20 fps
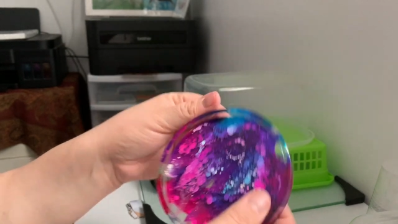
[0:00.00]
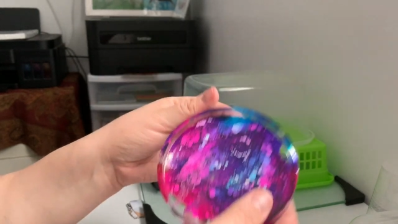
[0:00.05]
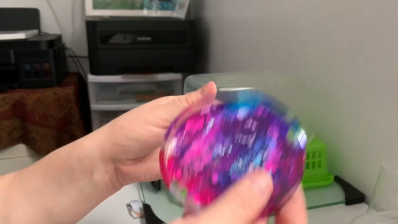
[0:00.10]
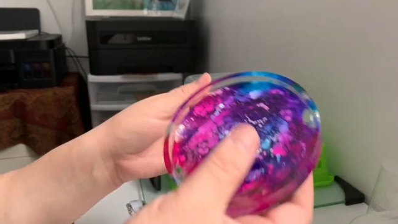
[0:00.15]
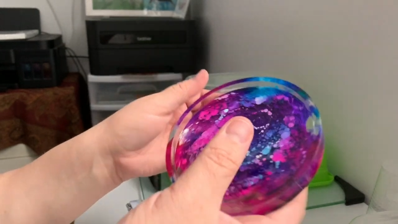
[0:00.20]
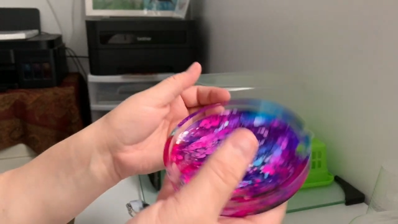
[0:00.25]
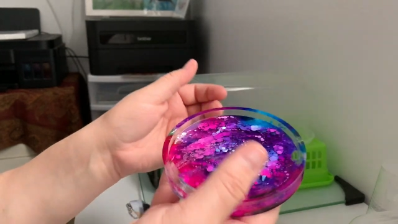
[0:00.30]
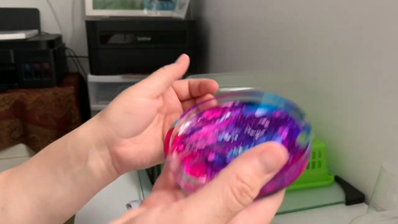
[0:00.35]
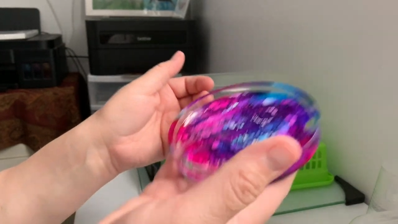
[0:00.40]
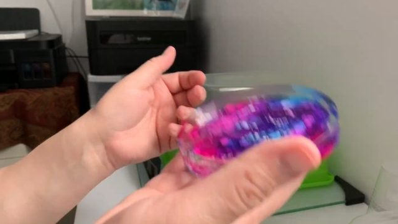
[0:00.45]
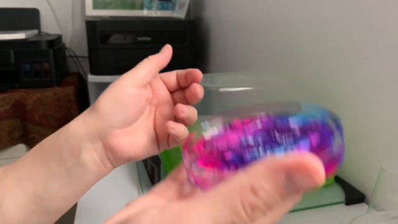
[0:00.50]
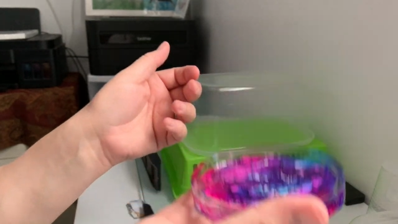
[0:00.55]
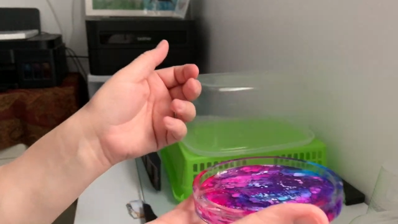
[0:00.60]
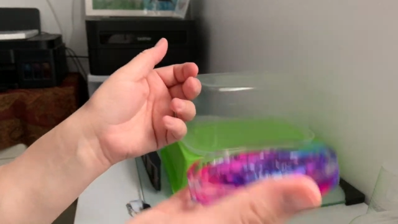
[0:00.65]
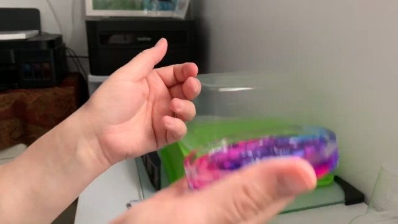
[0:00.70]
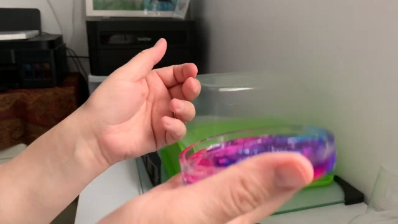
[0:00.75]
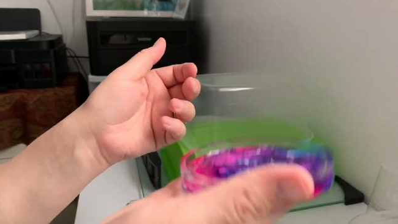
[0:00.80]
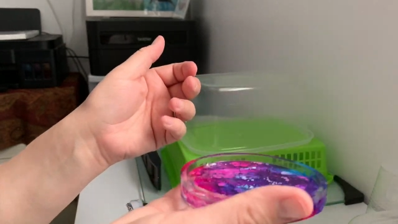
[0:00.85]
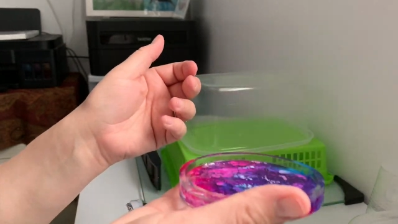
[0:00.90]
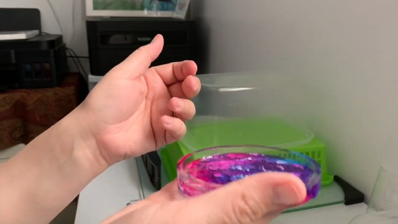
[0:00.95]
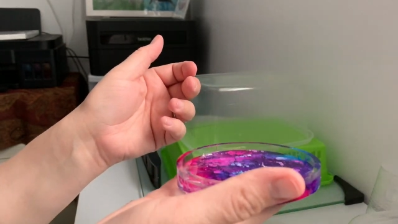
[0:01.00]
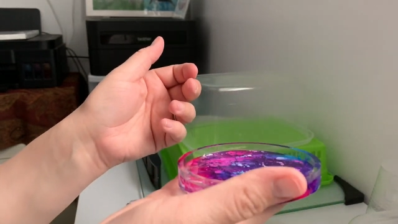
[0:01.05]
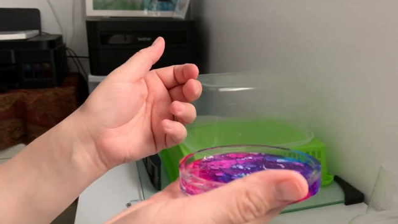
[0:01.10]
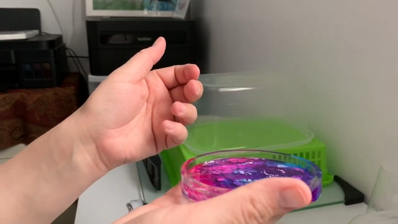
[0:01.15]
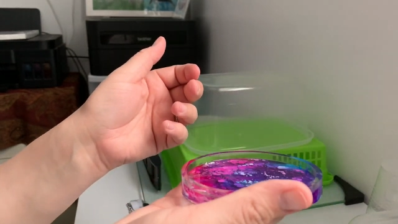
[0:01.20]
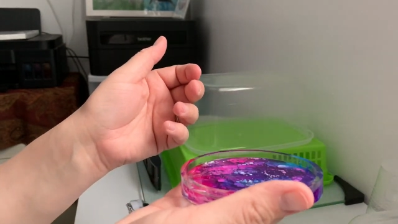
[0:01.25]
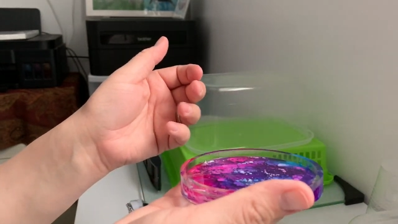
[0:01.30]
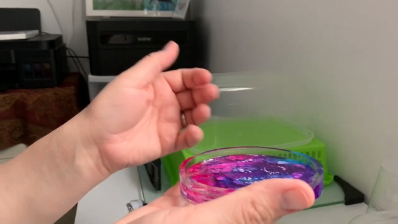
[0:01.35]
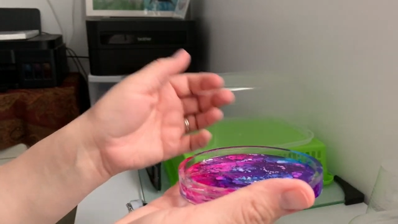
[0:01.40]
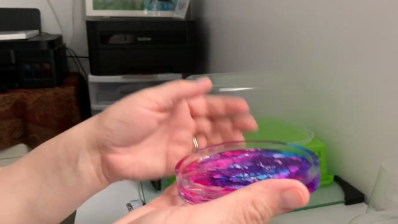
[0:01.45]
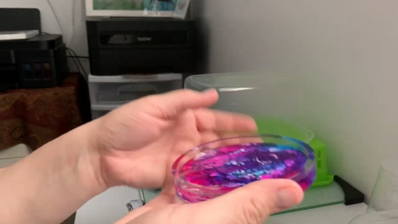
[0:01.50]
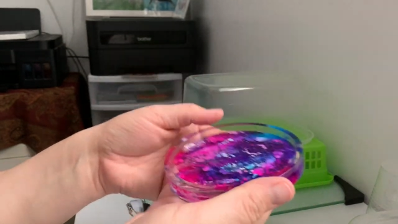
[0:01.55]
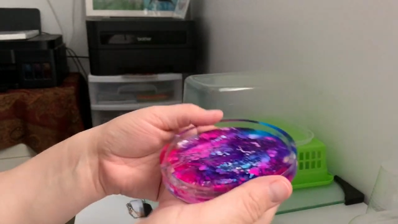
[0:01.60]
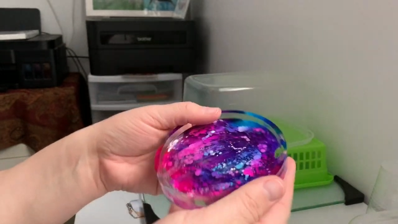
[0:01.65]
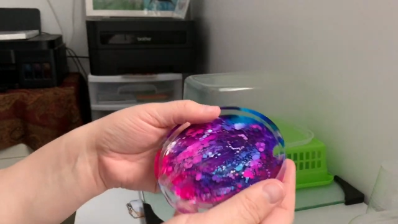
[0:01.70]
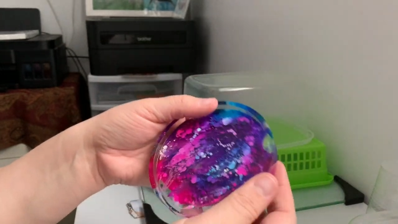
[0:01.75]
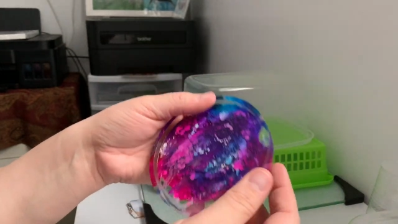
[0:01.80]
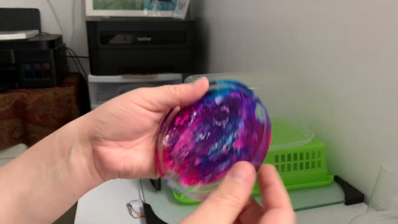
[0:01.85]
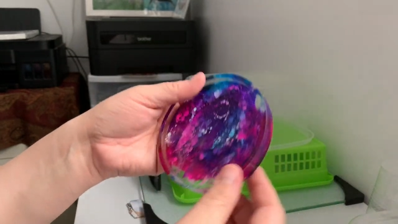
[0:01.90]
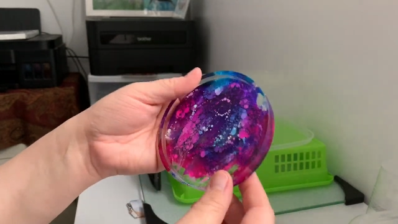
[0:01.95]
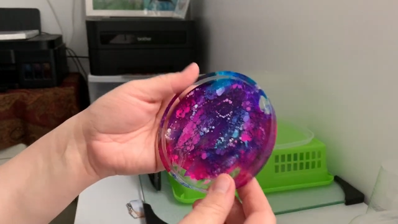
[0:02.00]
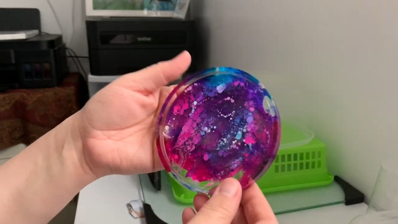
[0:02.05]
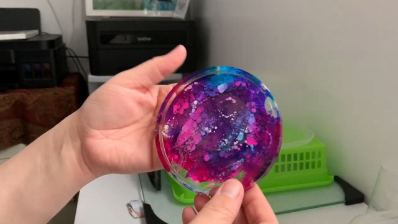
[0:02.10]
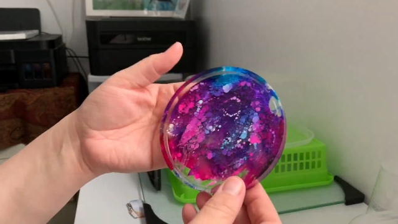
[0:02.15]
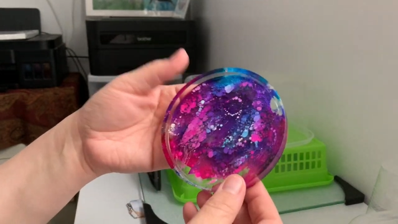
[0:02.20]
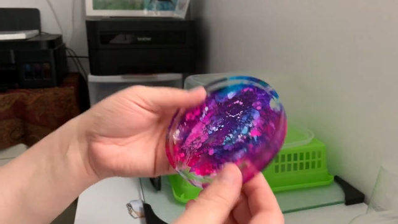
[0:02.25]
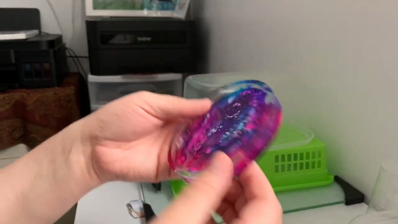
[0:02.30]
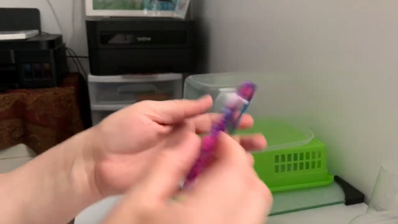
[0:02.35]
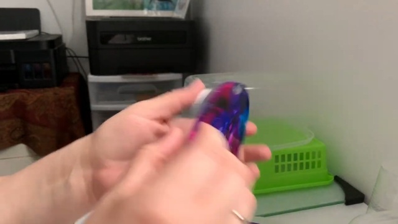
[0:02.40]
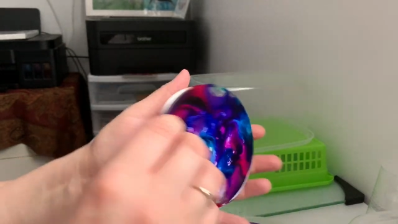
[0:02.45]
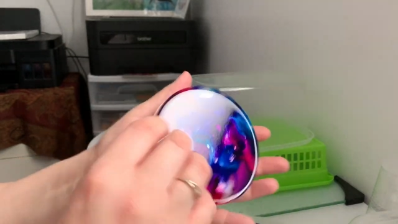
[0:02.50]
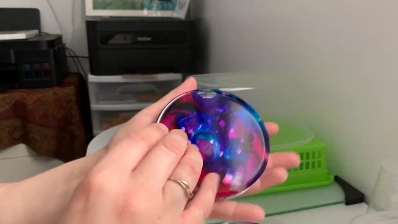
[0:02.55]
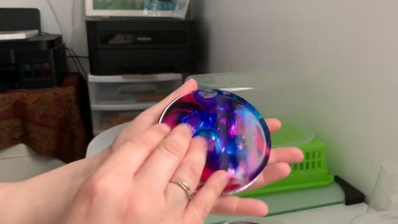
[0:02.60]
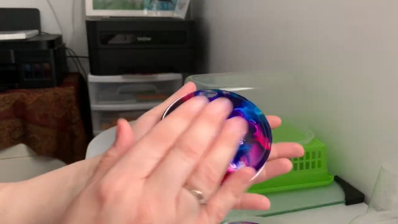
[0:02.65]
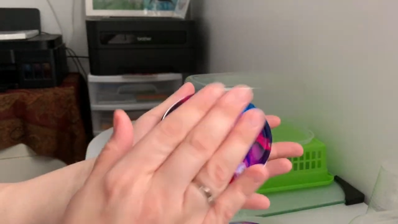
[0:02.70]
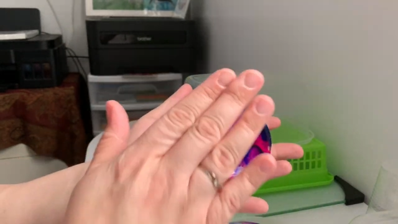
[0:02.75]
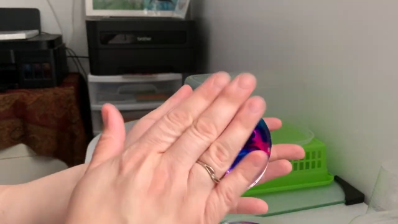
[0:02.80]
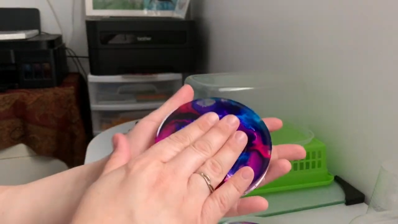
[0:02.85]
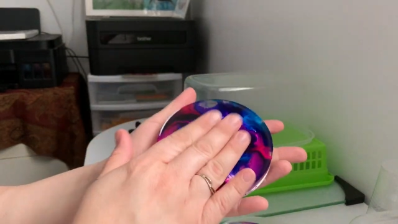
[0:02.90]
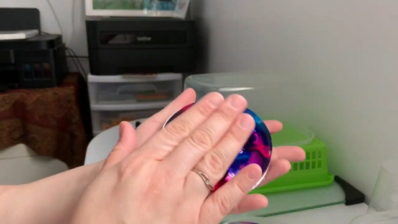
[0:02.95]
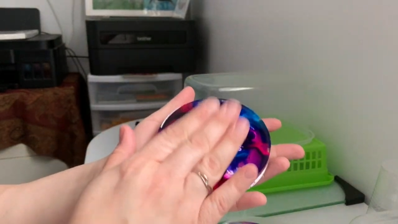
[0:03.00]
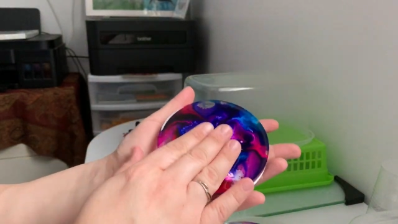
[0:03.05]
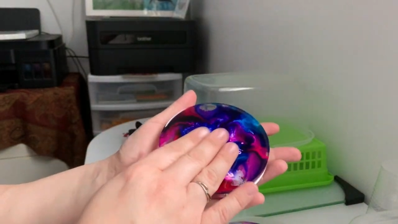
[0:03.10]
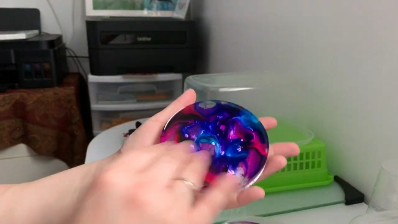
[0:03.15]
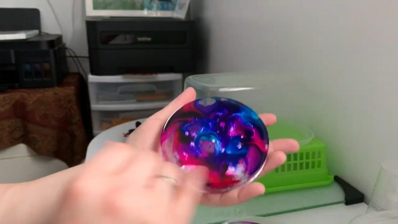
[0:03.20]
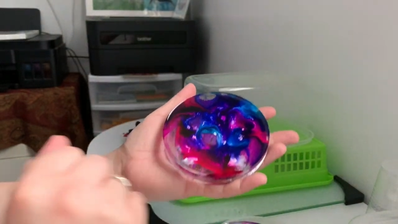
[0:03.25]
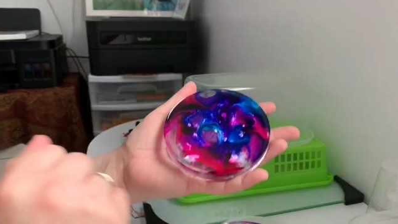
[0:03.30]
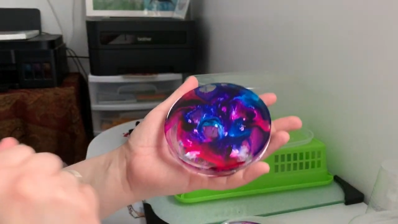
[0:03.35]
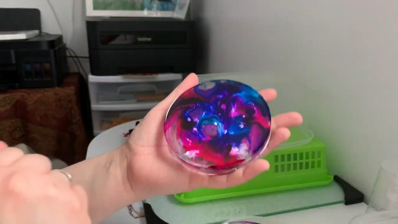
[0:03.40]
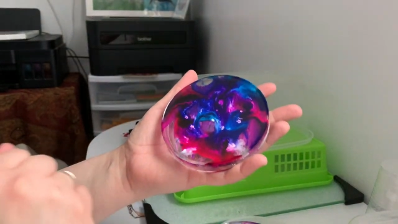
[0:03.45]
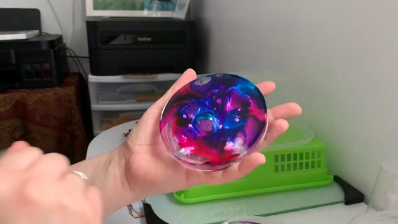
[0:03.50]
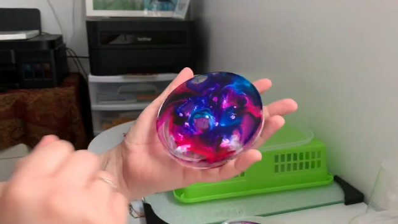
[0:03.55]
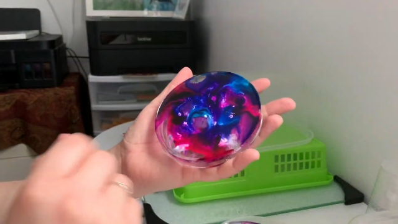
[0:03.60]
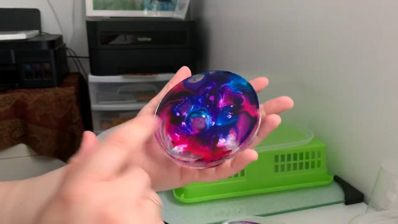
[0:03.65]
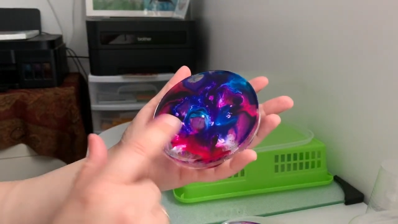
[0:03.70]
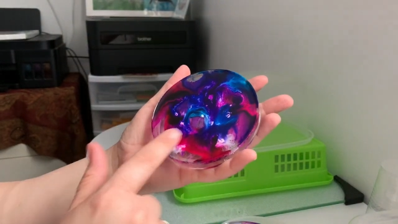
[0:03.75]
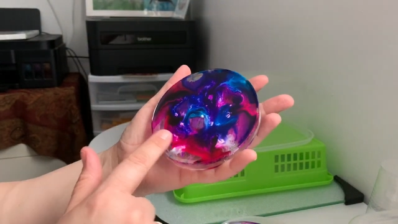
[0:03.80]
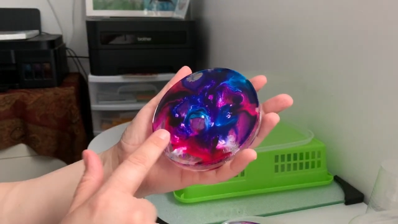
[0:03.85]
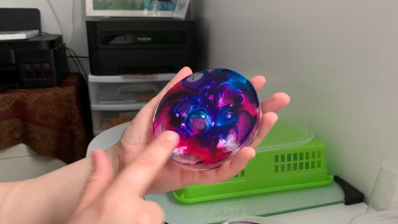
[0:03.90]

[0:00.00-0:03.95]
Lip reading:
Nobody's mouth can be seen.